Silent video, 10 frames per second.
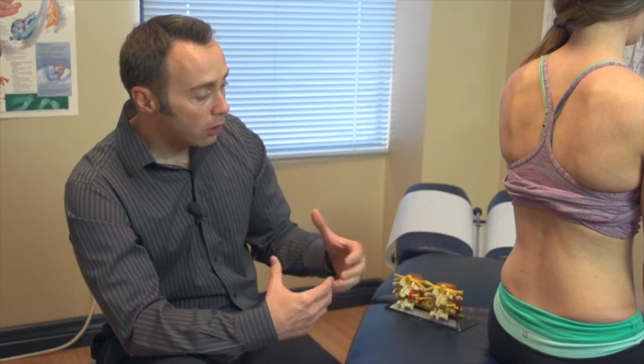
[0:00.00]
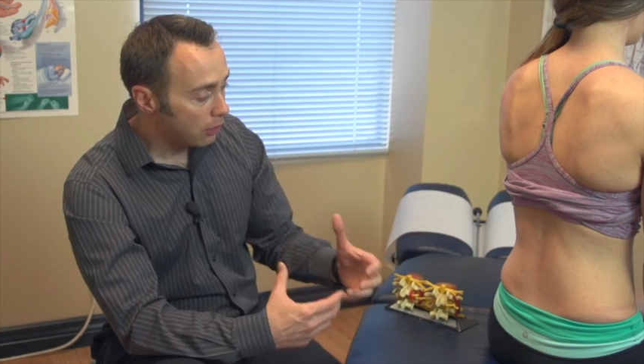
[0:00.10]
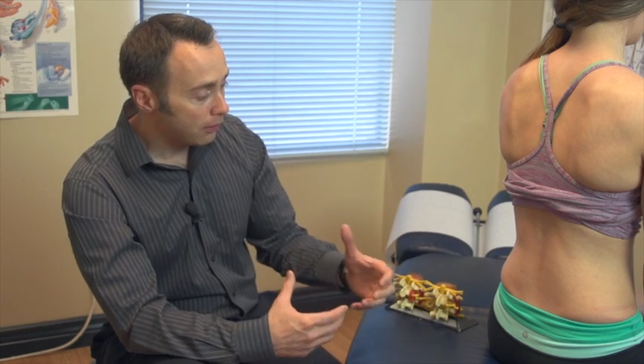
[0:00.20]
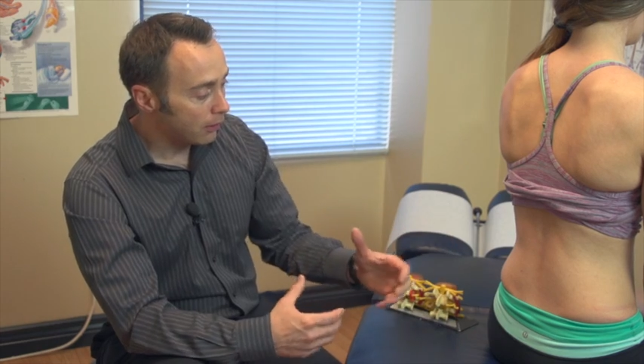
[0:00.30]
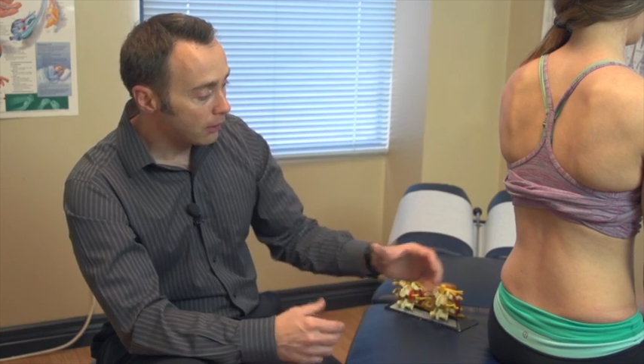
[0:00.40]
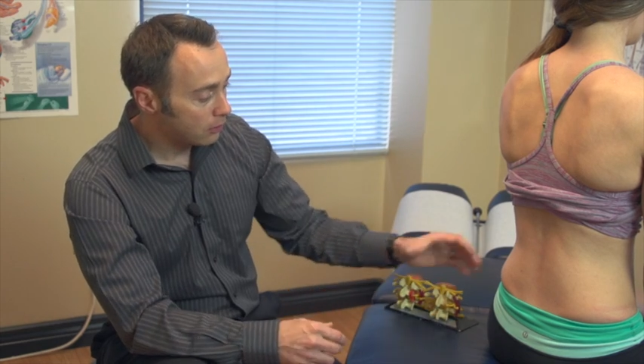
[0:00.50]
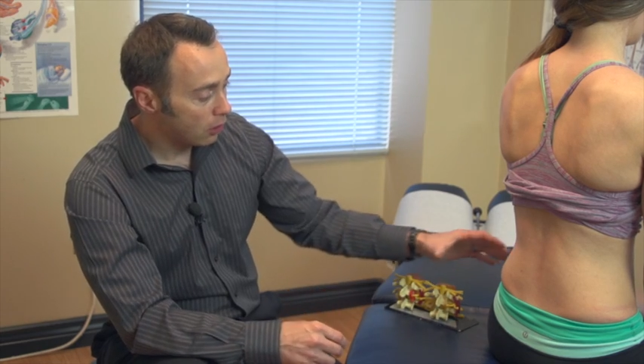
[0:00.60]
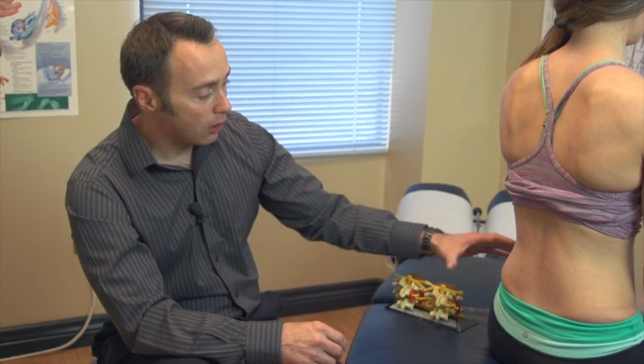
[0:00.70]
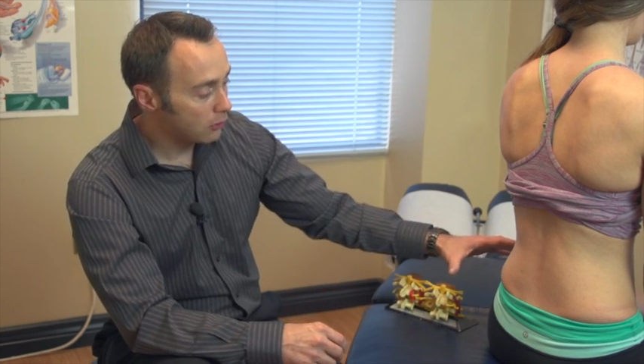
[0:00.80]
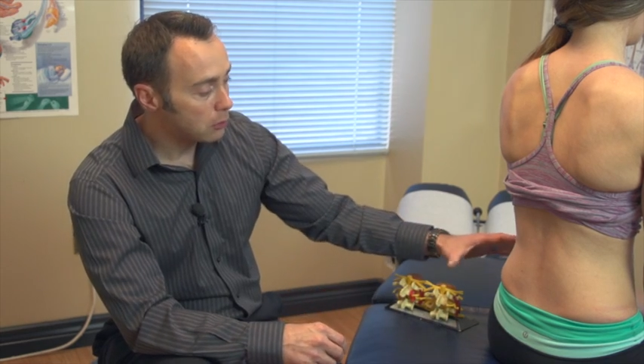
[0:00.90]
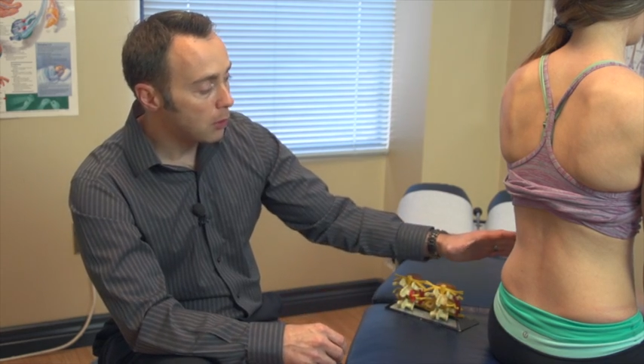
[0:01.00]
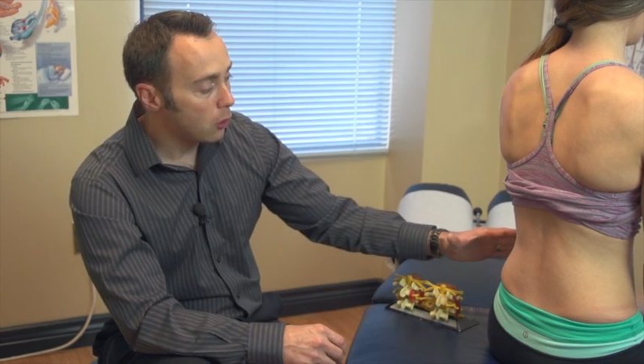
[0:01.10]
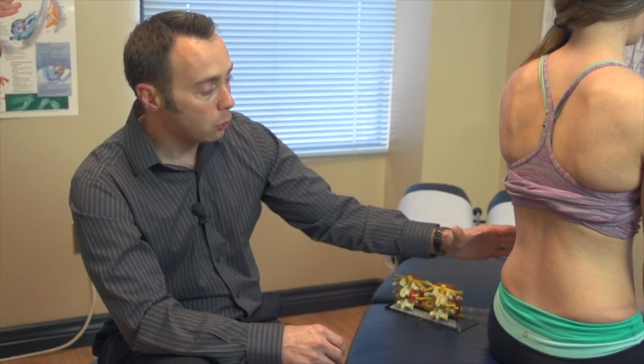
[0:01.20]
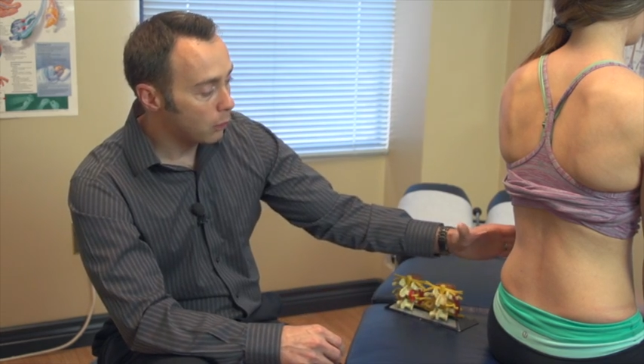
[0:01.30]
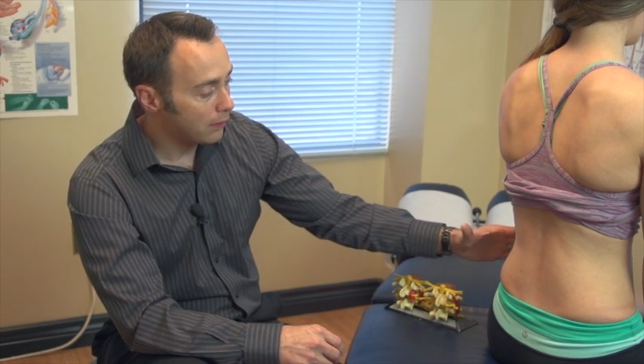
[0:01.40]
Theory talks
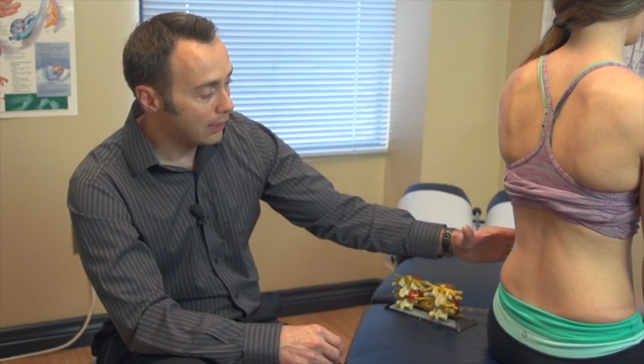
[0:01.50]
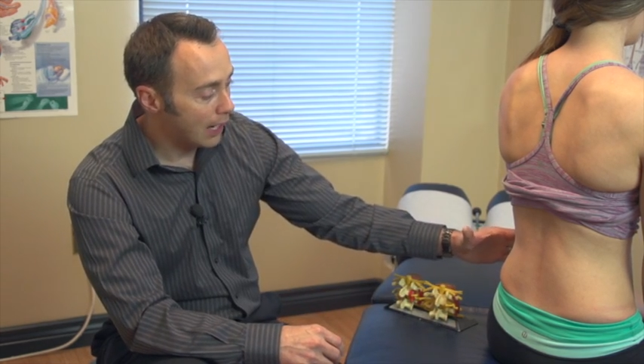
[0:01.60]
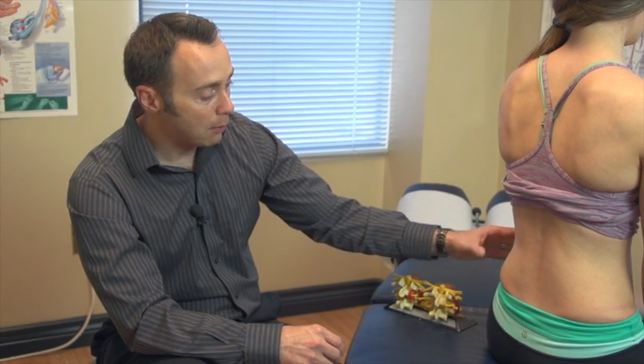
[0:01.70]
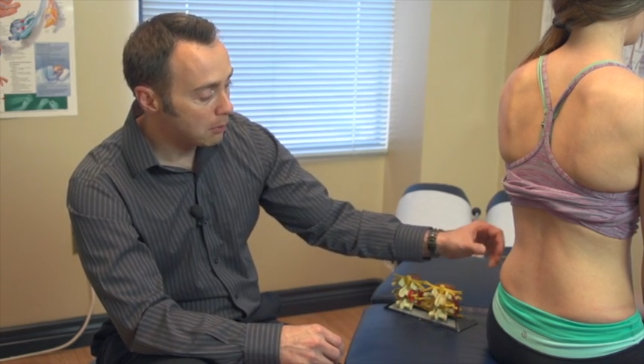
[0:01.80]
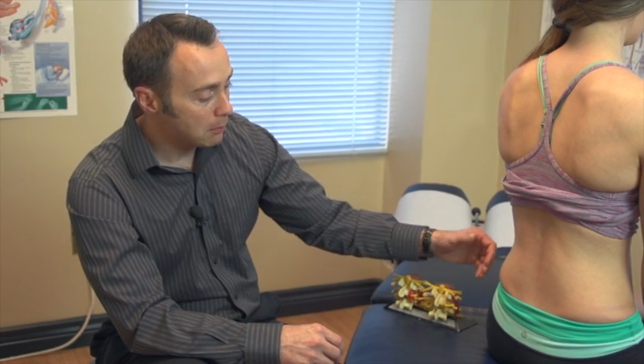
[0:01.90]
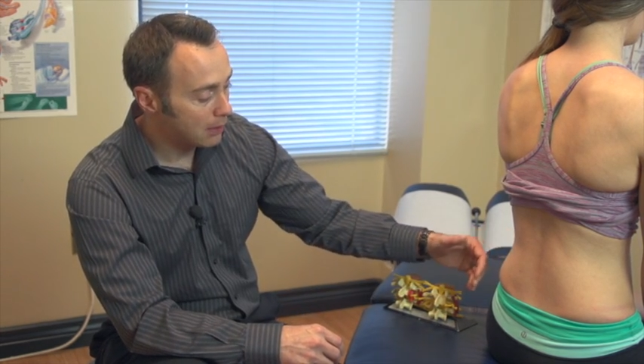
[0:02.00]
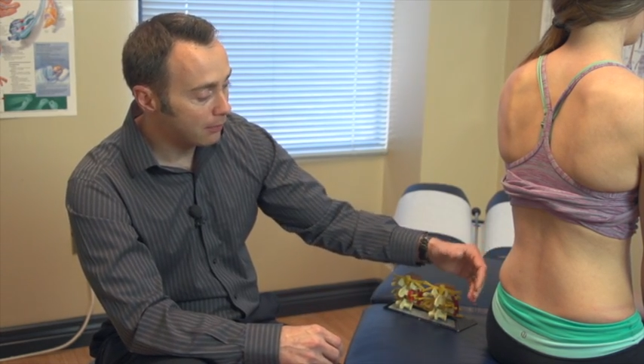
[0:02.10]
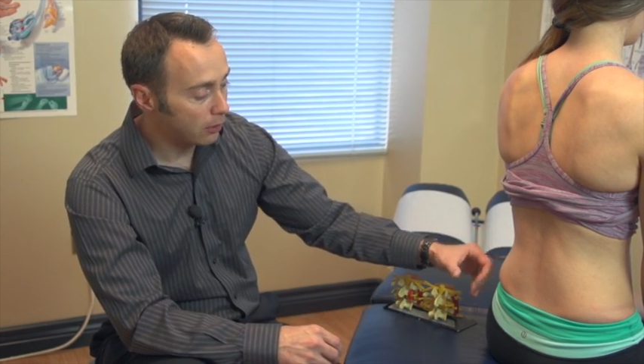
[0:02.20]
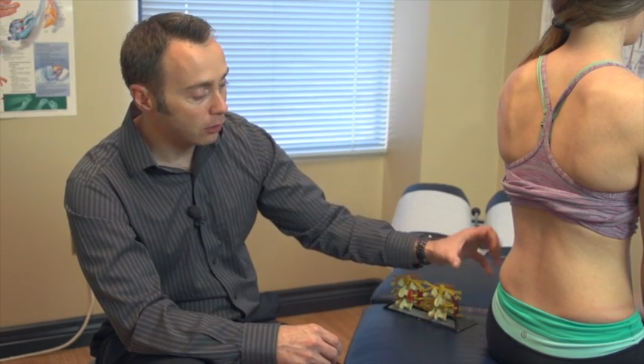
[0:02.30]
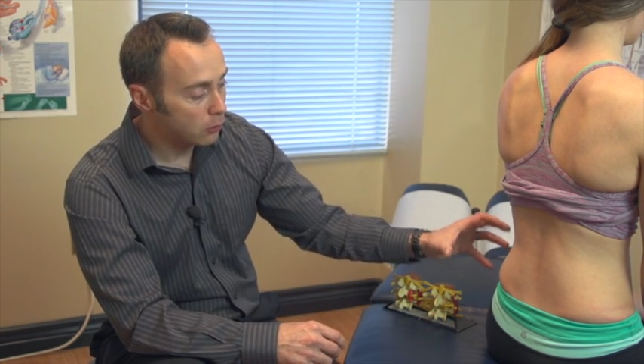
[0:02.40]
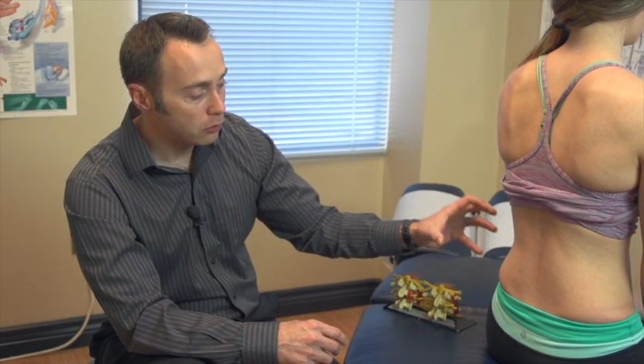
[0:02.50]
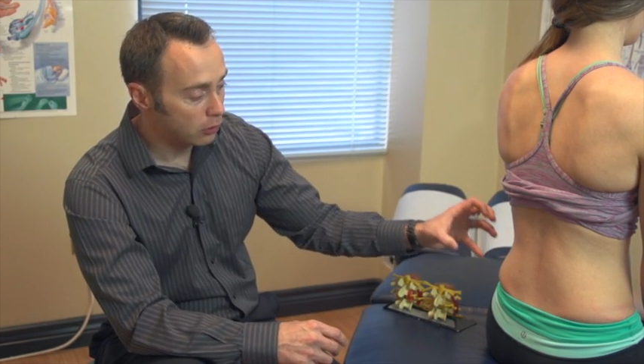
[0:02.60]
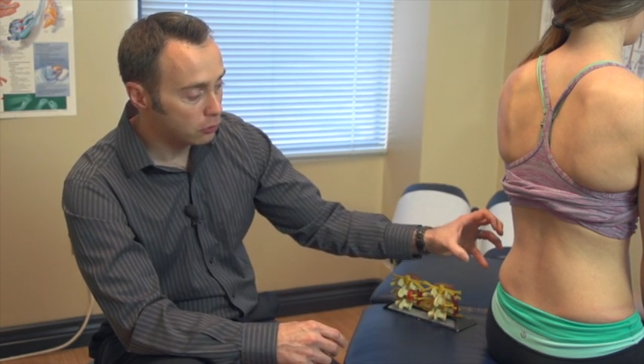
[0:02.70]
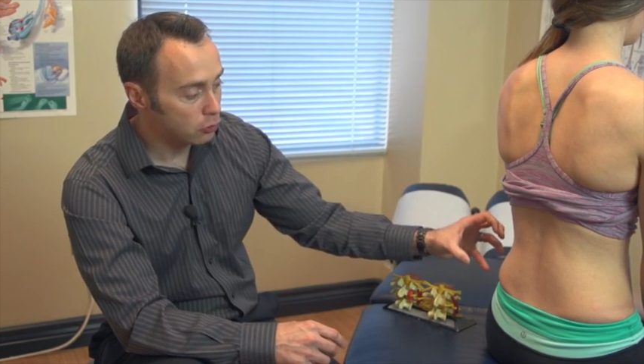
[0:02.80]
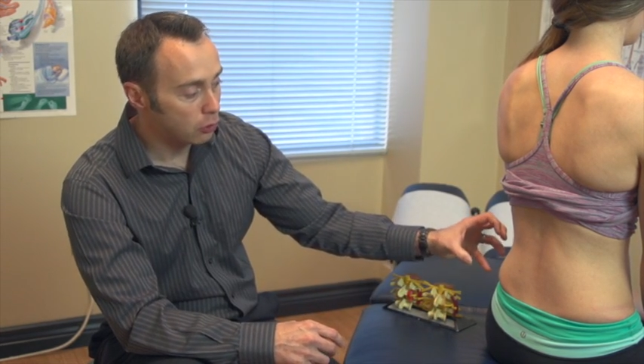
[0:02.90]
about when the abdomen and the glutes
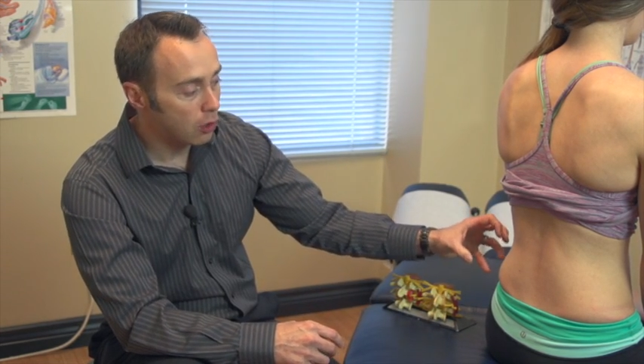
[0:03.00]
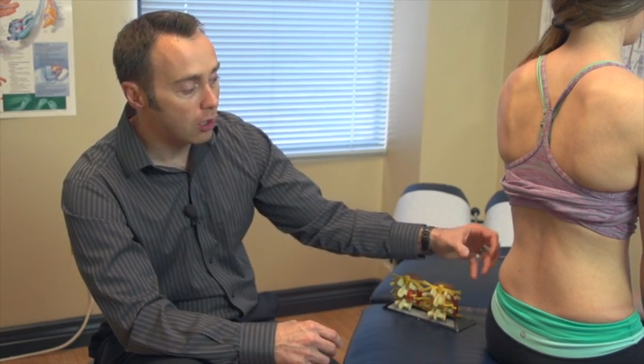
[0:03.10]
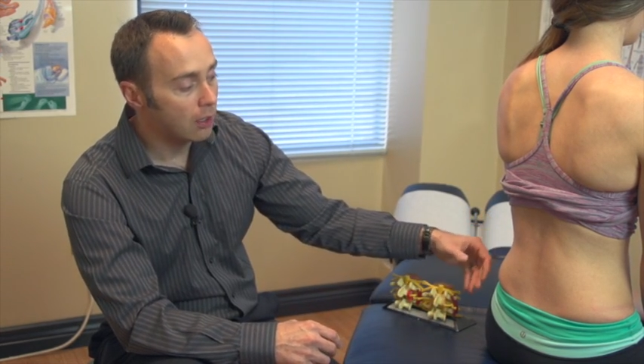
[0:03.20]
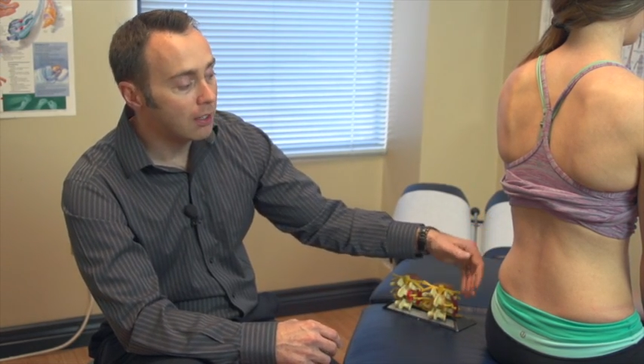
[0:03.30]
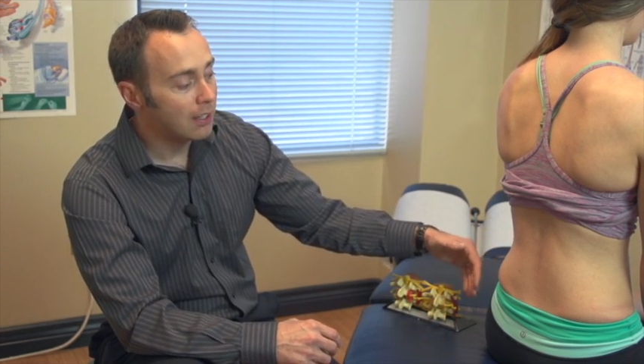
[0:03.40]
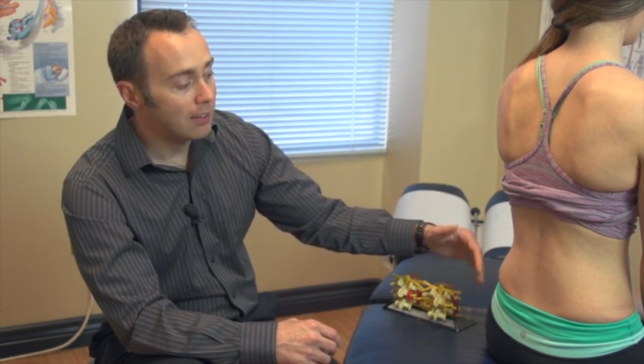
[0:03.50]
are strong,